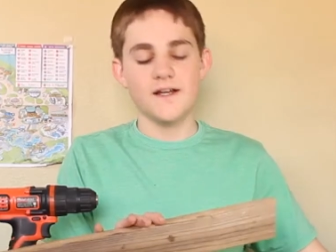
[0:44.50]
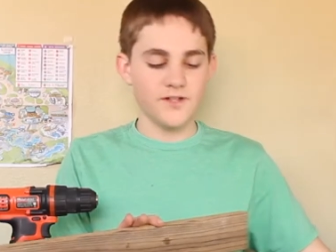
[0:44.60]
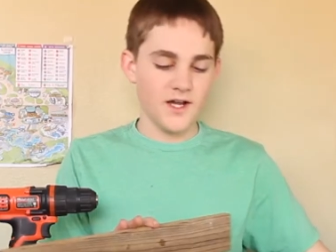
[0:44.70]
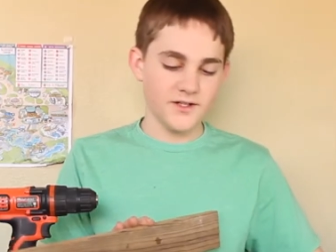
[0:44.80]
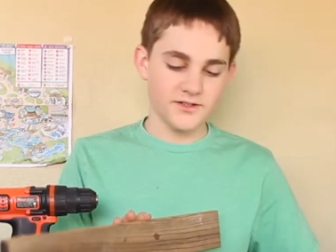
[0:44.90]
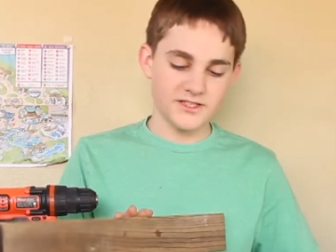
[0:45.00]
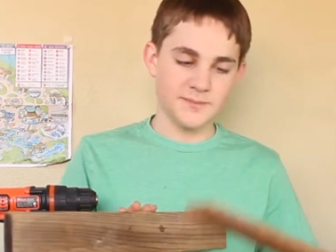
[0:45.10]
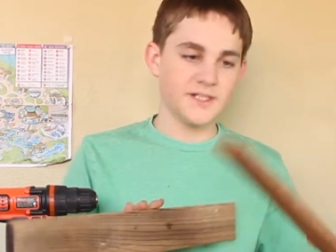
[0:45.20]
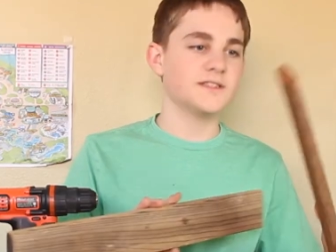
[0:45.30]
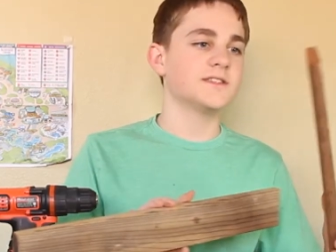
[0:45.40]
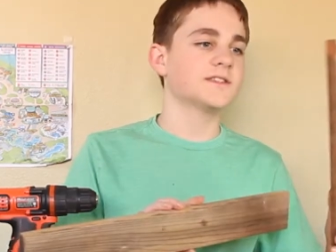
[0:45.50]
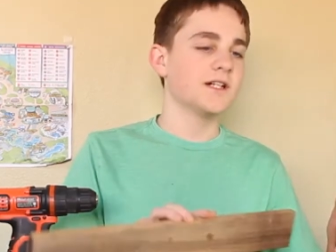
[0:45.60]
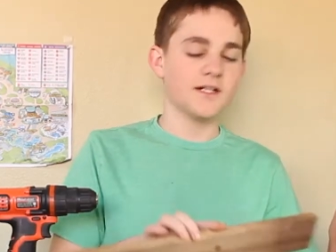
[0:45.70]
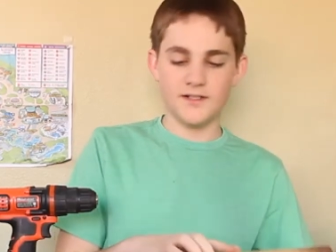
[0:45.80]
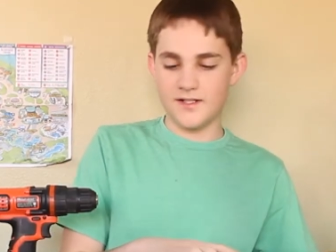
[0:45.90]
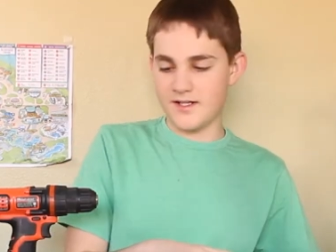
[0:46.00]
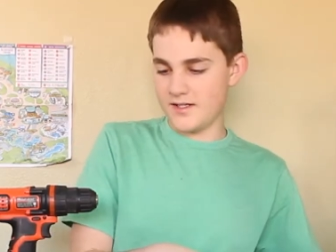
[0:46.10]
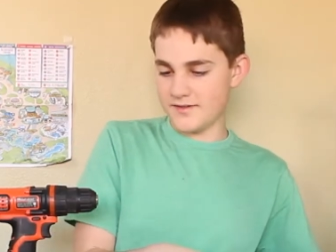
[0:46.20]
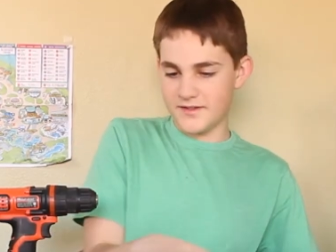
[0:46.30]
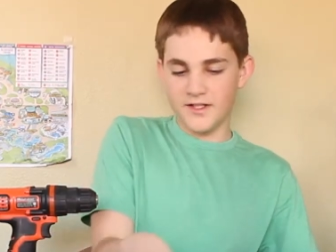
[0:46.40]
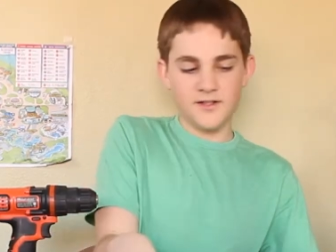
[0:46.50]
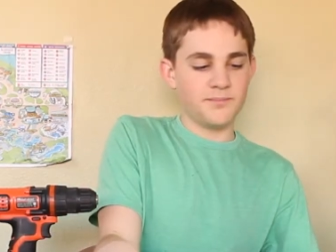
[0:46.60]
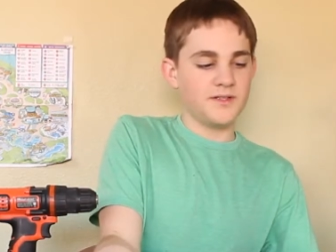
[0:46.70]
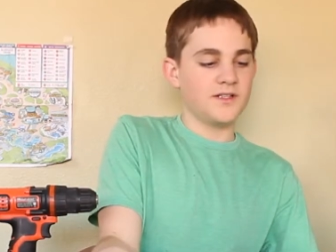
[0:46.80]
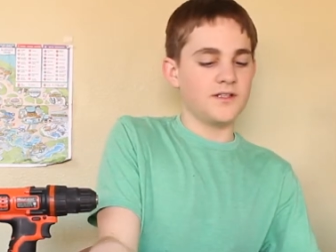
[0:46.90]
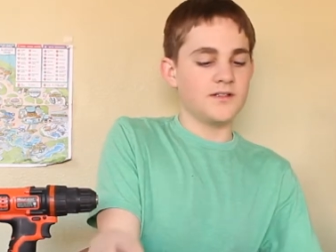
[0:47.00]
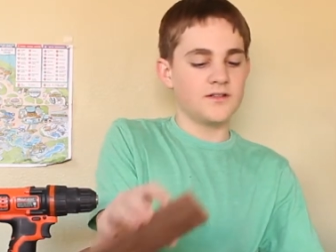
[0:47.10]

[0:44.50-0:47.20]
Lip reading: I've got all these pieces cut, and it's going to be